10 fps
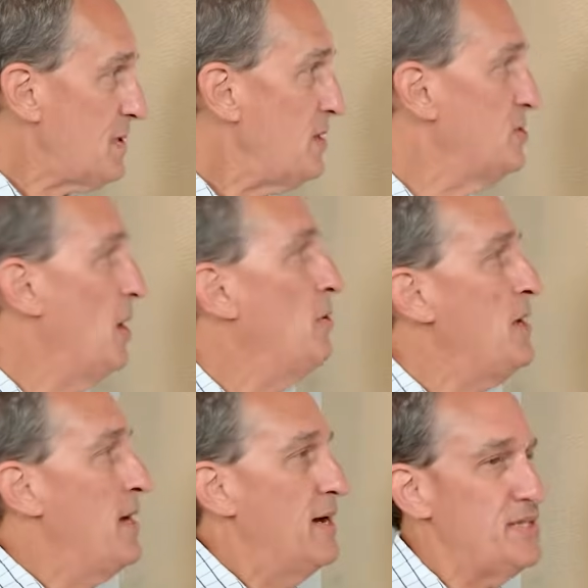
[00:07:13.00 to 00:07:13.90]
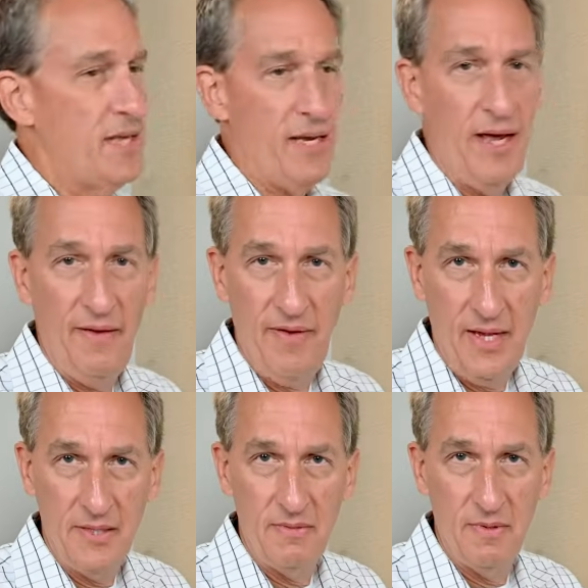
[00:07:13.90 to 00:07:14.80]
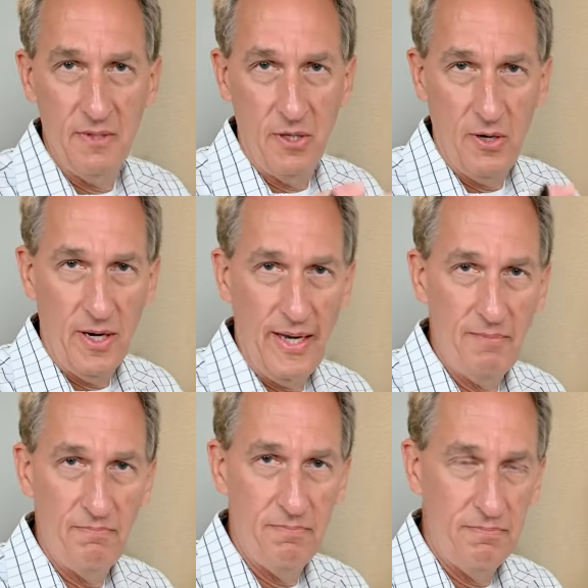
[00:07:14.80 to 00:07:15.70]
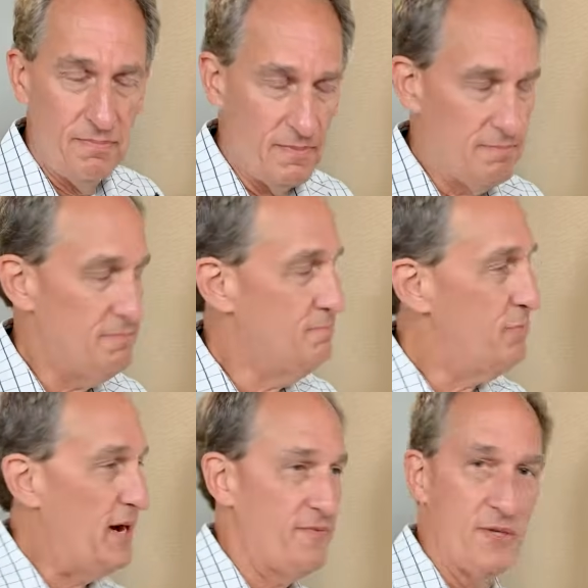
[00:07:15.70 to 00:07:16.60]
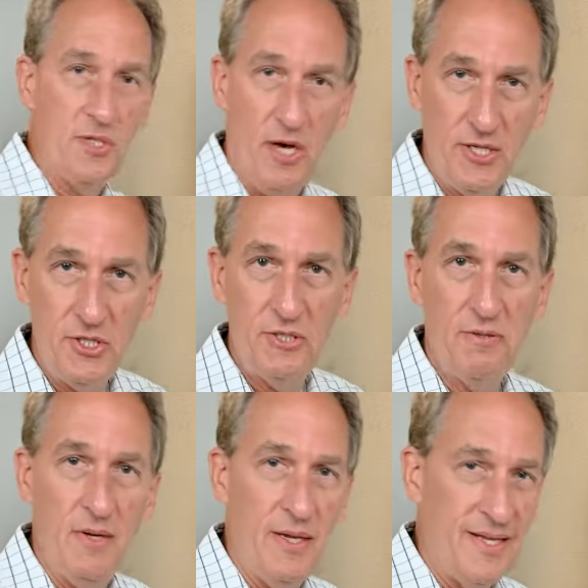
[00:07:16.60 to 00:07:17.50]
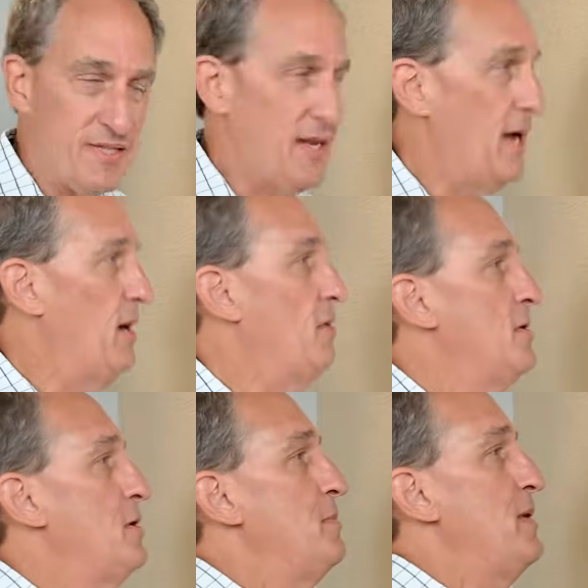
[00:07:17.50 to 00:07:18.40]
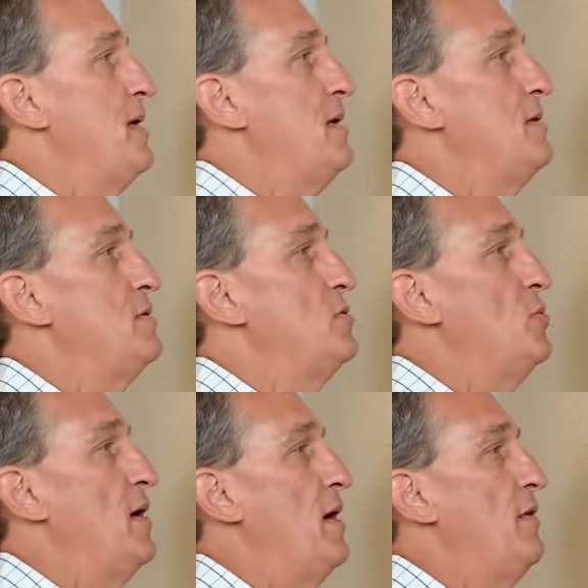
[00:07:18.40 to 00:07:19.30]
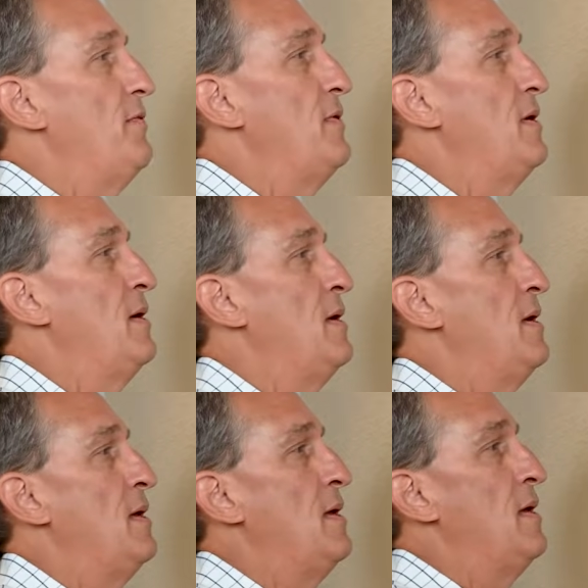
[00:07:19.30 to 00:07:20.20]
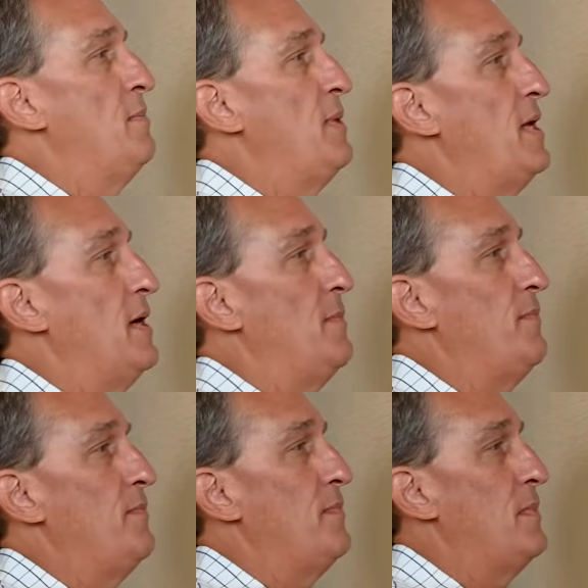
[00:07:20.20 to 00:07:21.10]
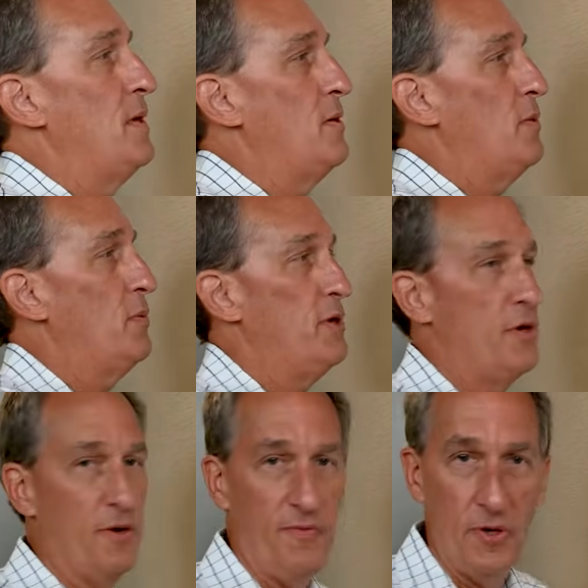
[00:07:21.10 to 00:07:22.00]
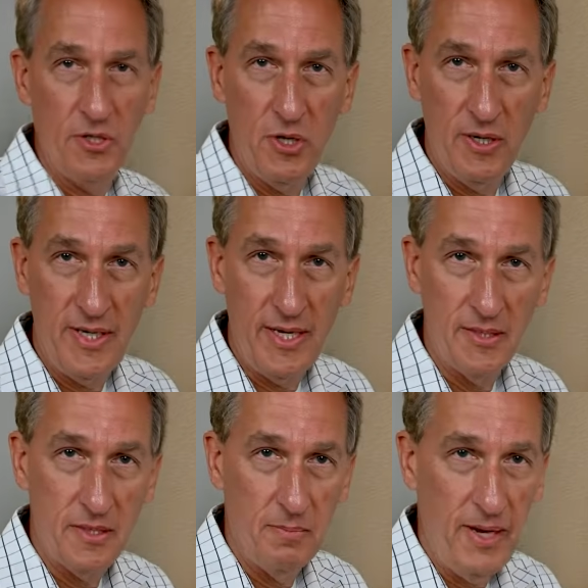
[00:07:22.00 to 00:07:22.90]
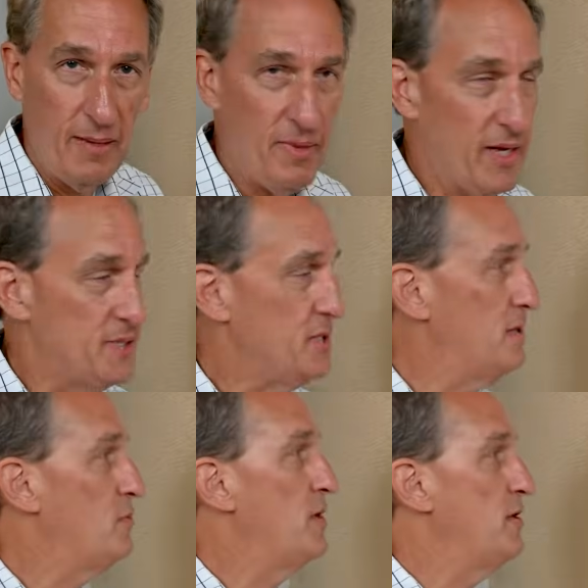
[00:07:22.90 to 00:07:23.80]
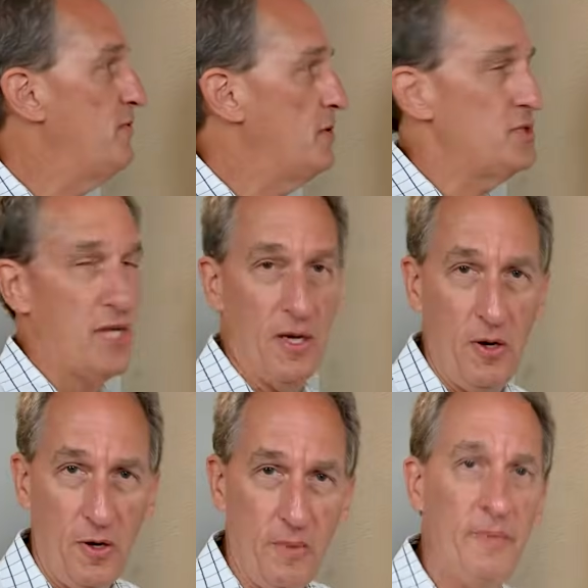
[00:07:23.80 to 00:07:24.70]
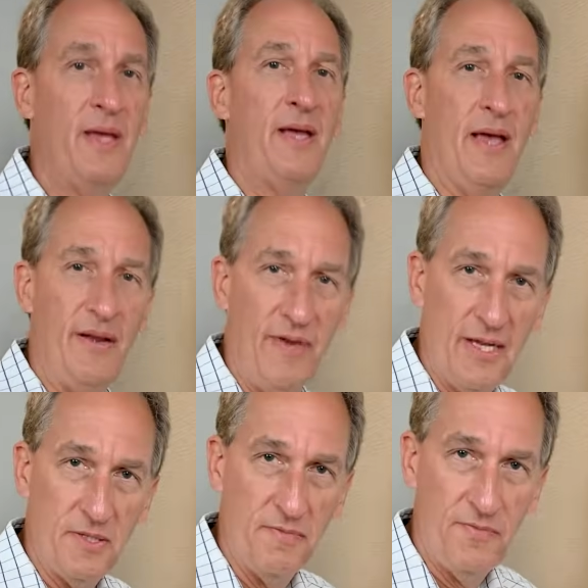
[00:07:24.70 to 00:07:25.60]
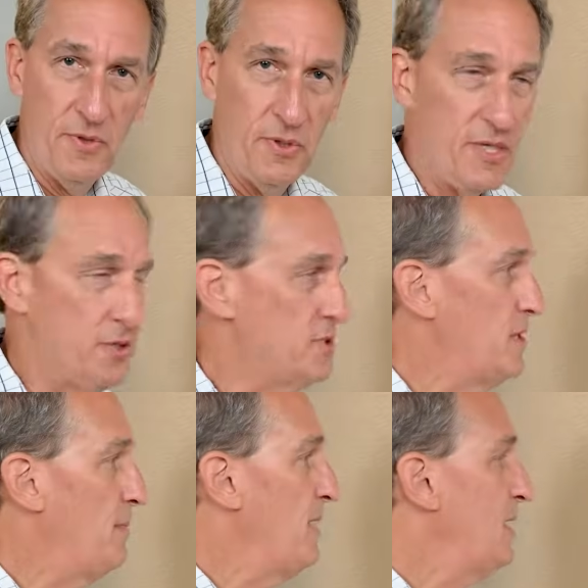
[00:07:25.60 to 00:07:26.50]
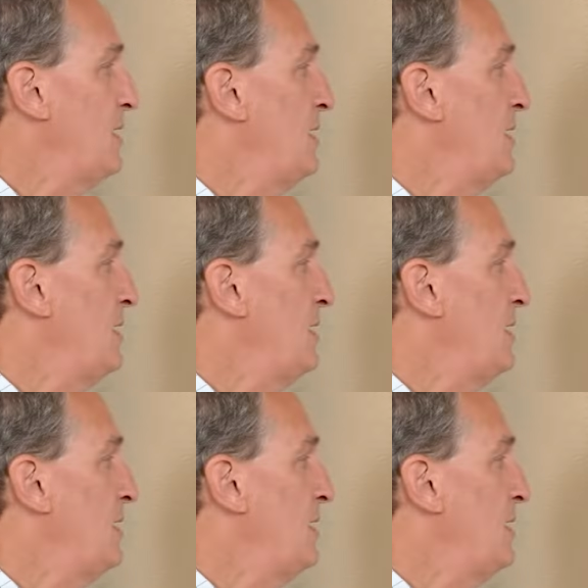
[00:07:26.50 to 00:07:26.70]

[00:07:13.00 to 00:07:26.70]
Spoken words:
So let's say you have had, a late breakfast, lunch. It's now going to be 12 p.m. when you're going to first start taking some pain medicine. When you first get home and have had some food in your stomach.